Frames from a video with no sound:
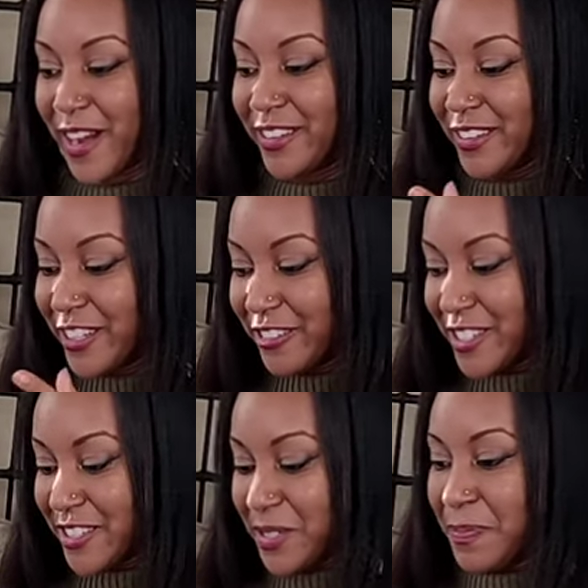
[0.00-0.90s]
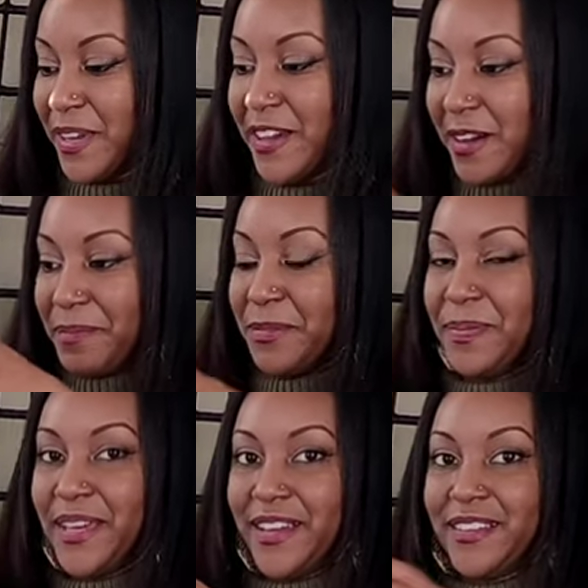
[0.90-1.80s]
I literally just pick up the
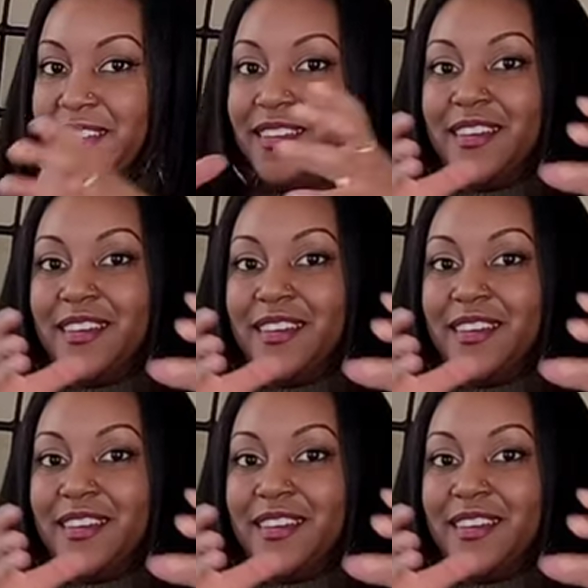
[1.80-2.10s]
plant